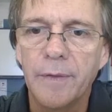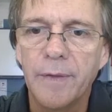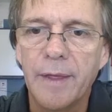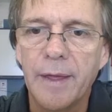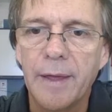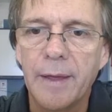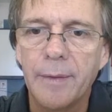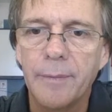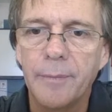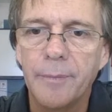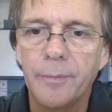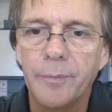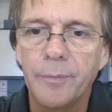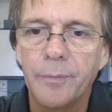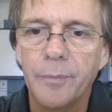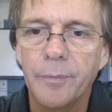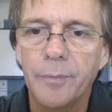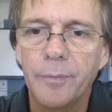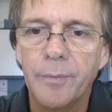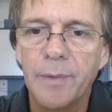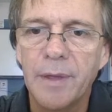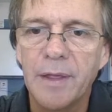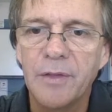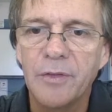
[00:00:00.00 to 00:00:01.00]
like that,
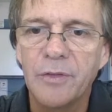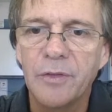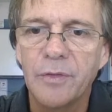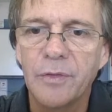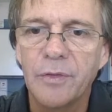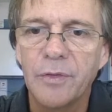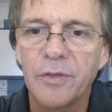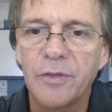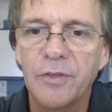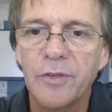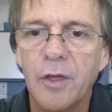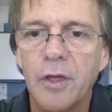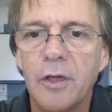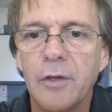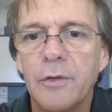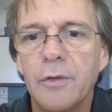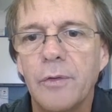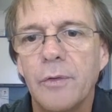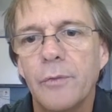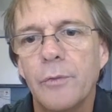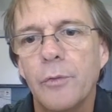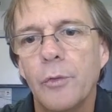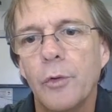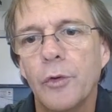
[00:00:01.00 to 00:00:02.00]
means that there's
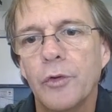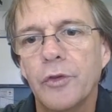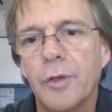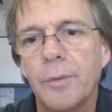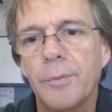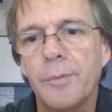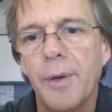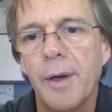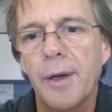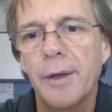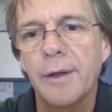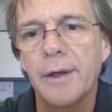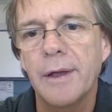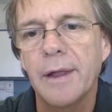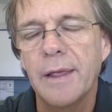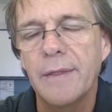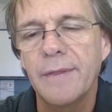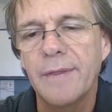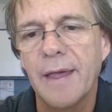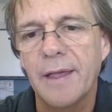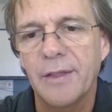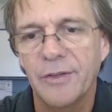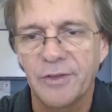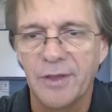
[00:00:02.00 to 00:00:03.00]
no force component
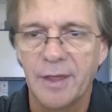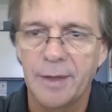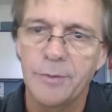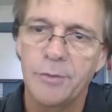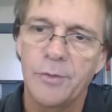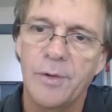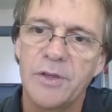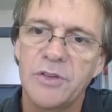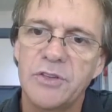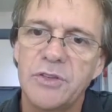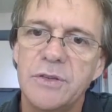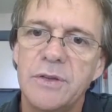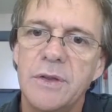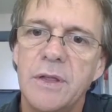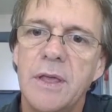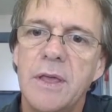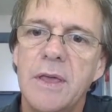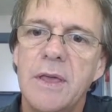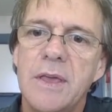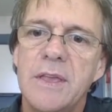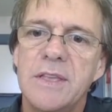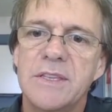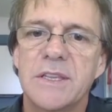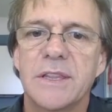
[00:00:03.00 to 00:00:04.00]
in that same direction,
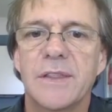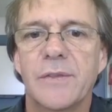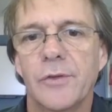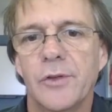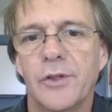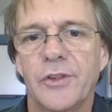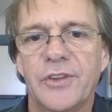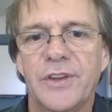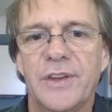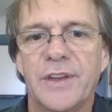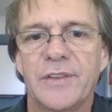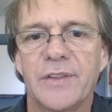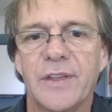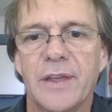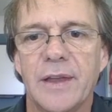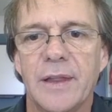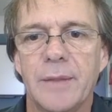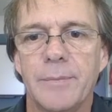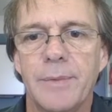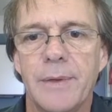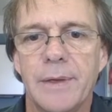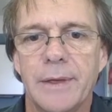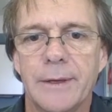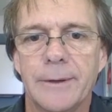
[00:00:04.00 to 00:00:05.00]
so the velocity doesn't
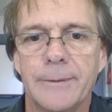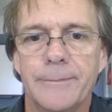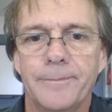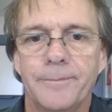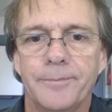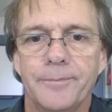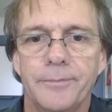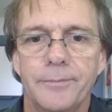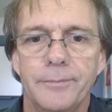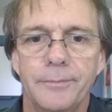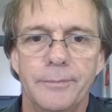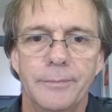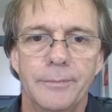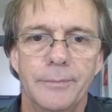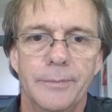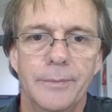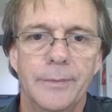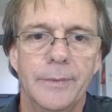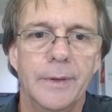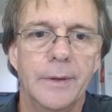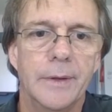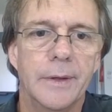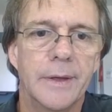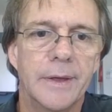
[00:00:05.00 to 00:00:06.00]
get any bigger.
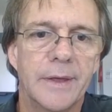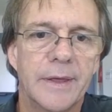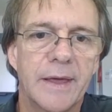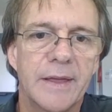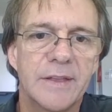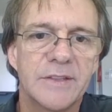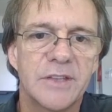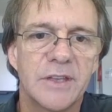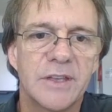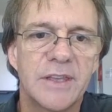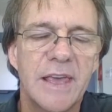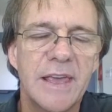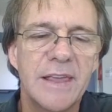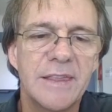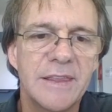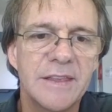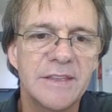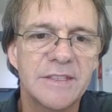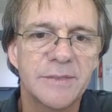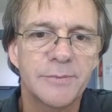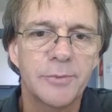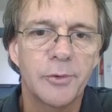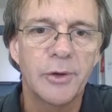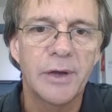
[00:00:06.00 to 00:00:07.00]
Okay, so key
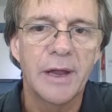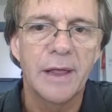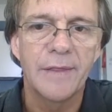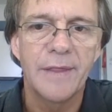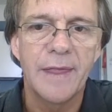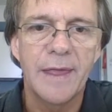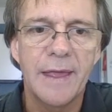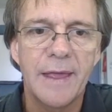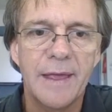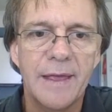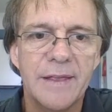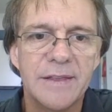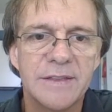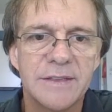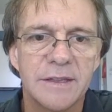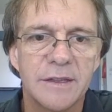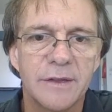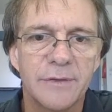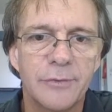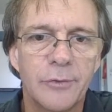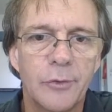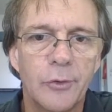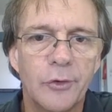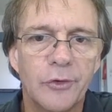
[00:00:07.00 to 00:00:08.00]
things to point out there is
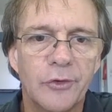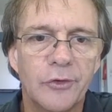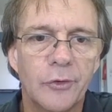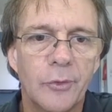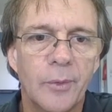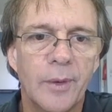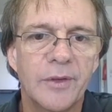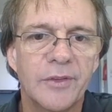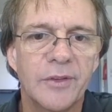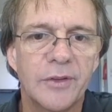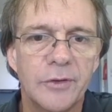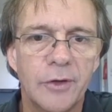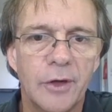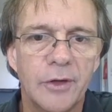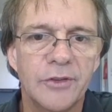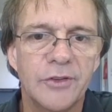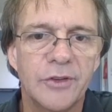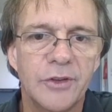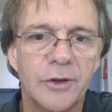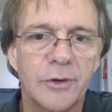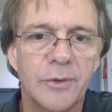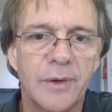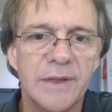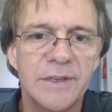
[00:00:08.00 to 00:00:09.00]
that the force is always at
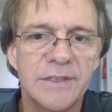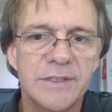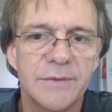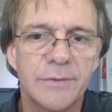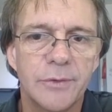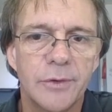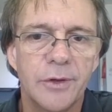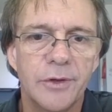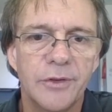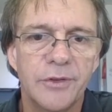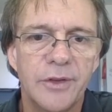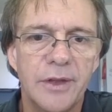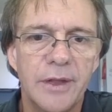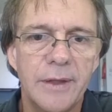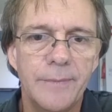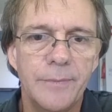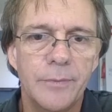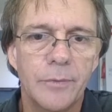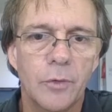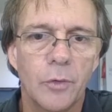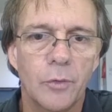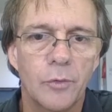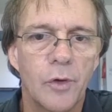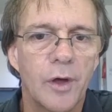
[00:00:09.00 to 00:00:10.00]
90 degrees to the
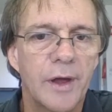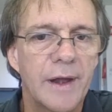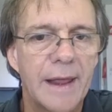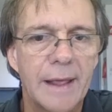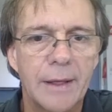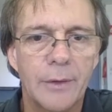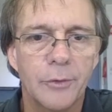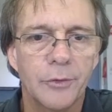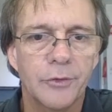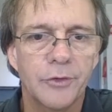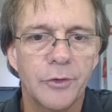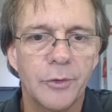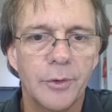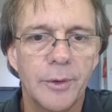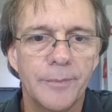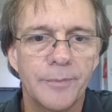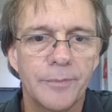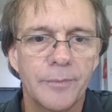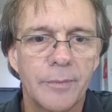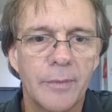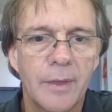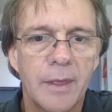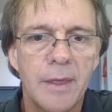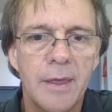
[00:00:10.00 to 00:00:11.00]
velocity, or right angles to
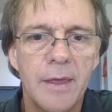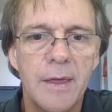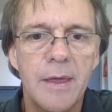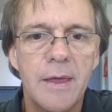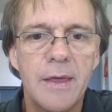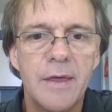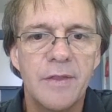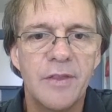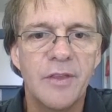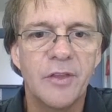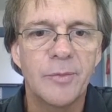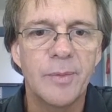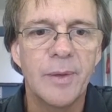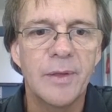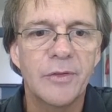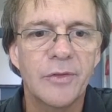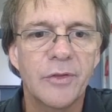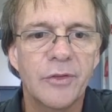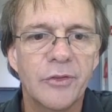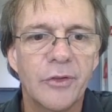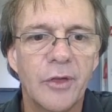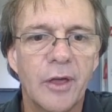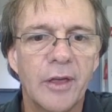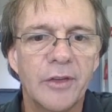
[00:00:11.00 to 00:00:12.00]
it. This
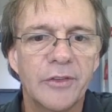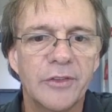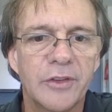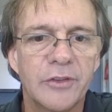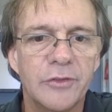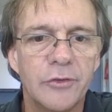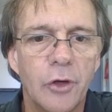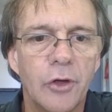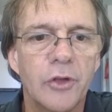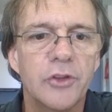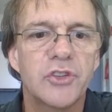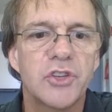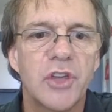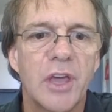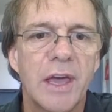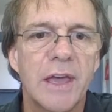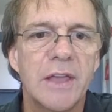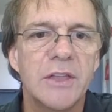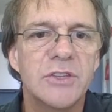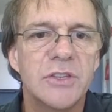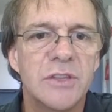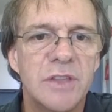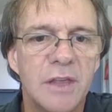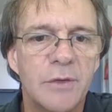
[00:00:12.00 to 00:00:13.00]
means the size does not
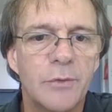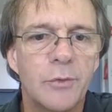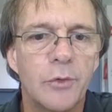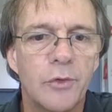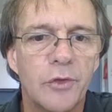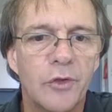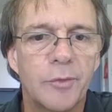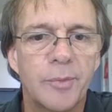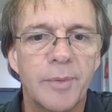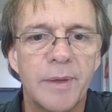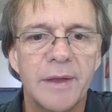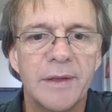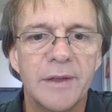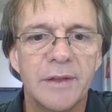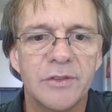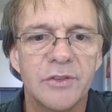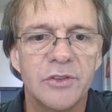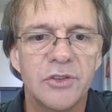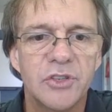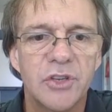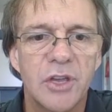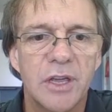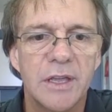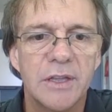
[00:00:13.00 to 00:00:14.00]
change, and therefore the speed
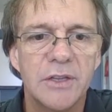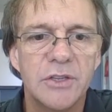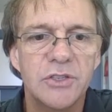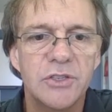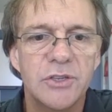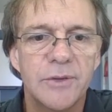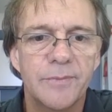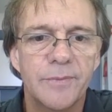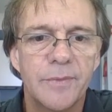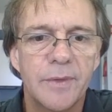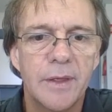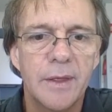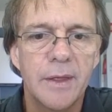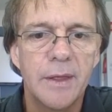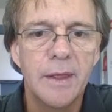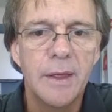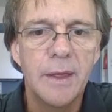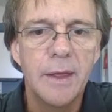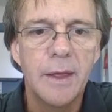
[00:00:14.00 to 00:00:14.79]
doesn't change.